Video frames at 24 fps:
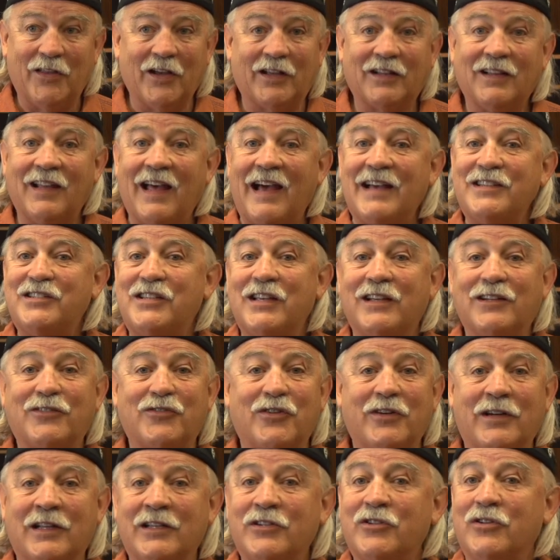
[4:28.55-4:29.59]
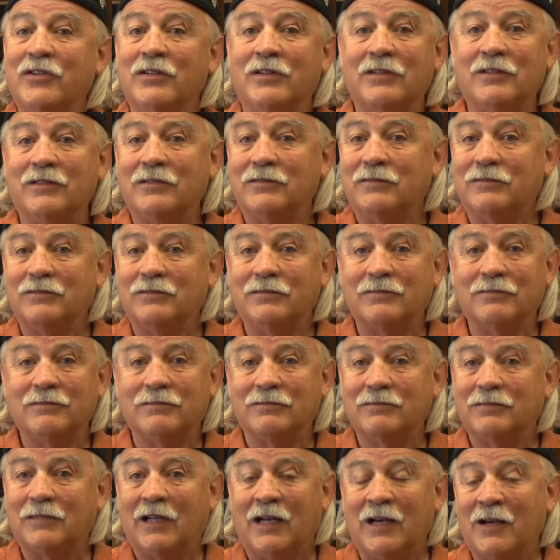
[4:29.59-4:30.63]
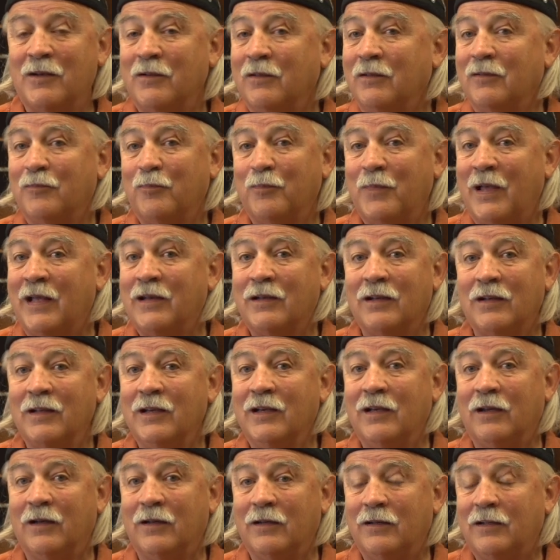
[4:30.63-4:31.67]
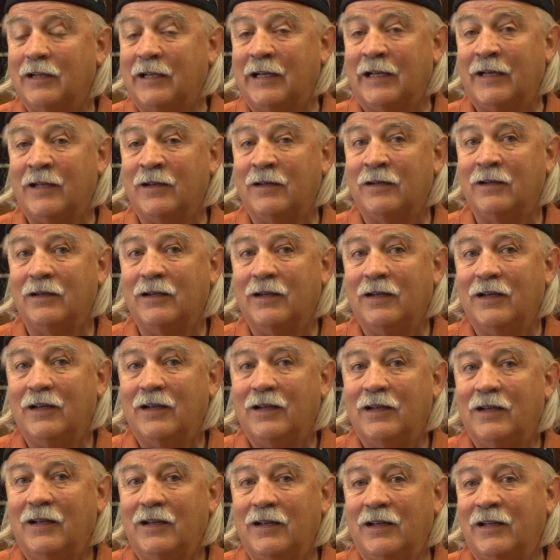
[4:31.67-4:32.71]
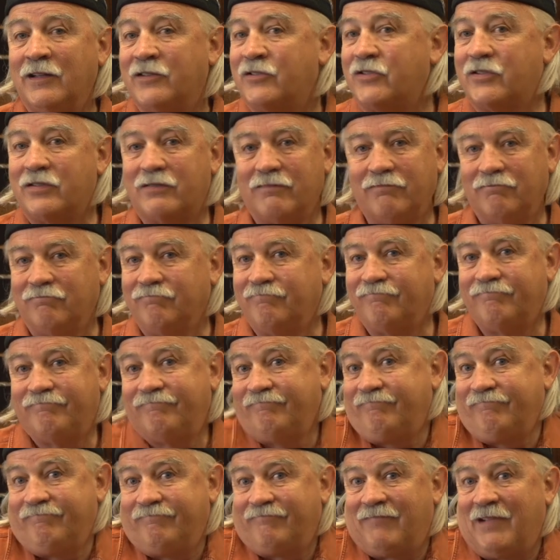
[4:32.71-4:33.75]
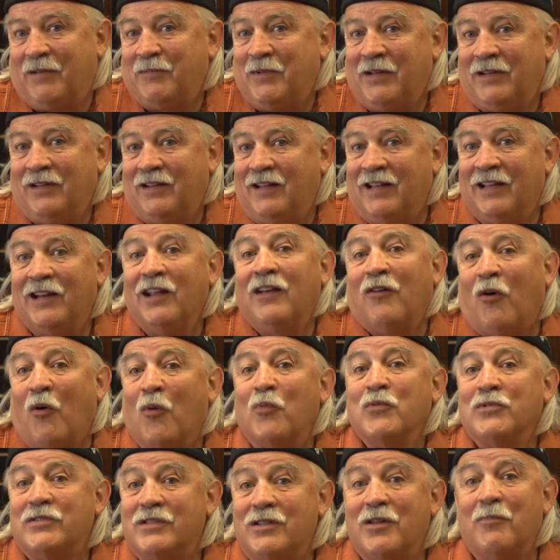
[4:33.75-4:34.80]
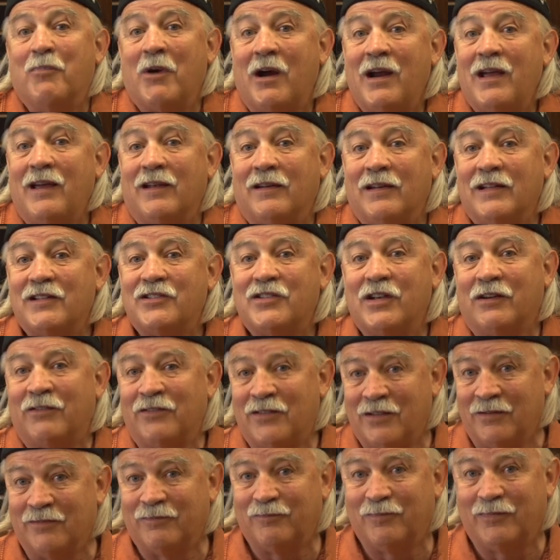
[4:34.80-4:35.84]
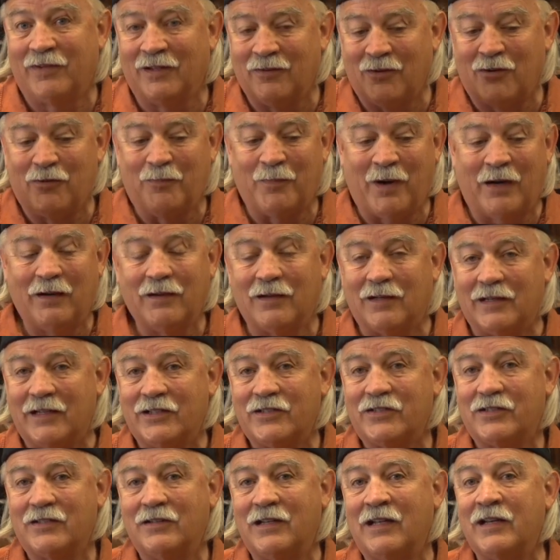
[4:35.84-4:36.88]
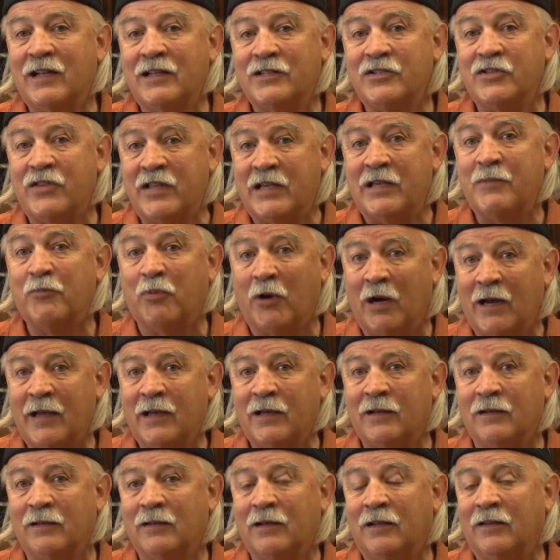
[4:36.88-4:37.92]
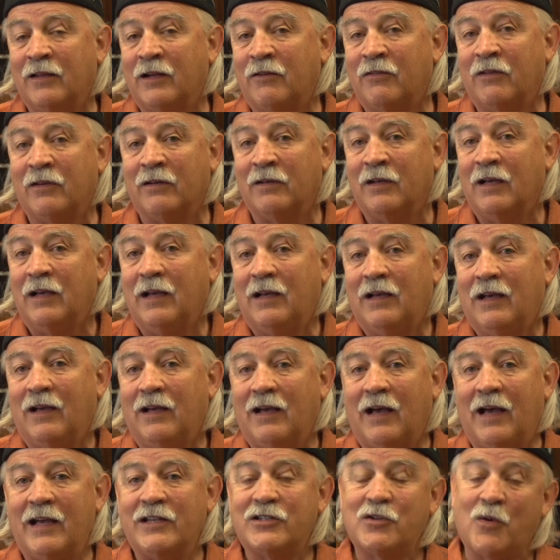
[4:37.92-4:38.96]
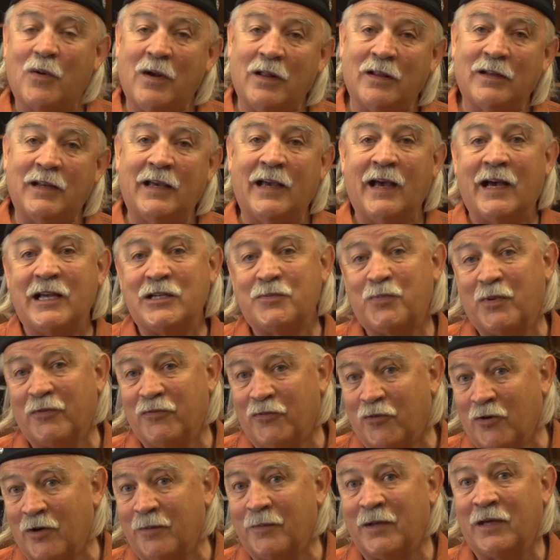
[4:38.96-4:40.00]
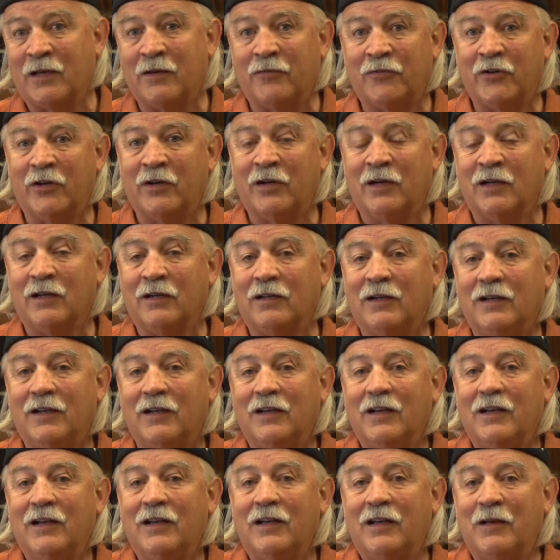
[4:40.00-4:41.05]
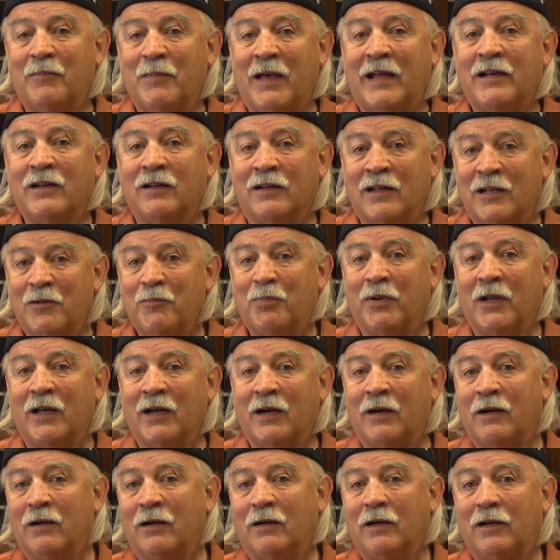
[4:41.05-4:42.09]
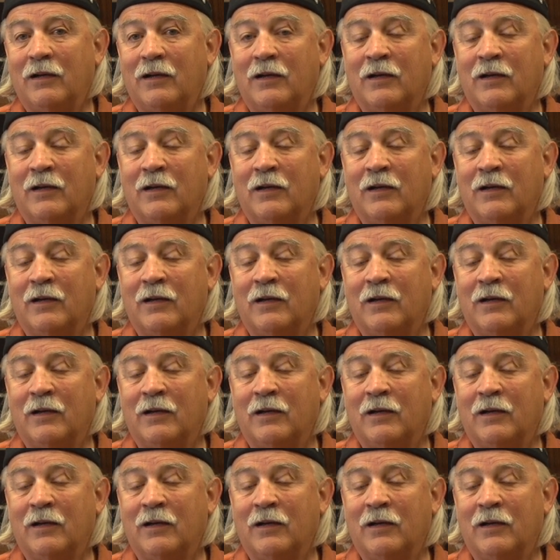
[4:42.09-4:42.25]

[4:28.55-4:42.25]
classic traditional mandolin, and it owns the brand. Or the whole market. It is the brand, and they're the highest quality, highest performing. If you're a mandolin player,